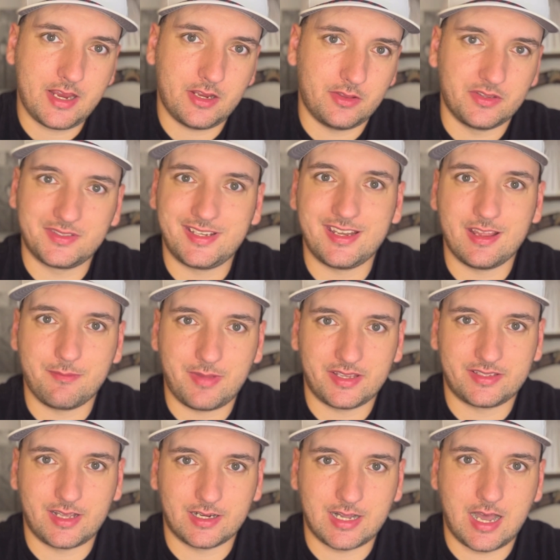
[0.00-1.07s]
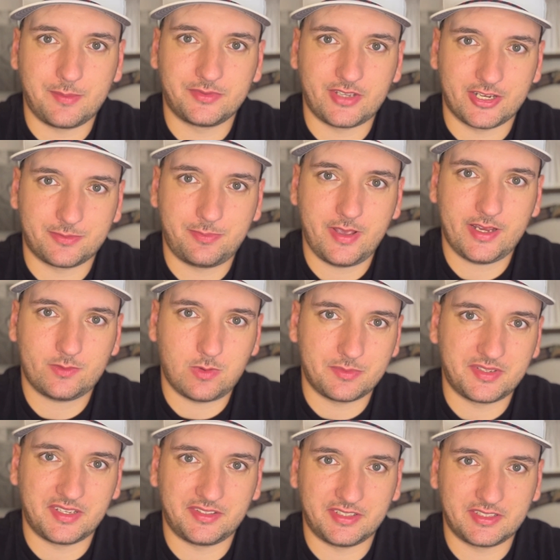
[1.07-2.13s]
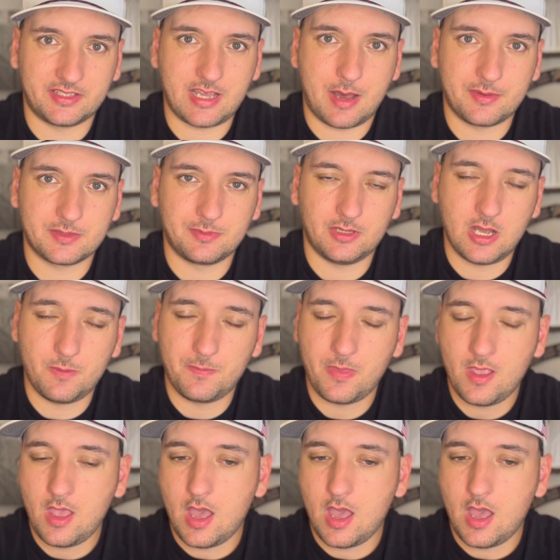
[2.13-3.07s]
Get to ZDMBets.com slash picks. Website link in the comments below.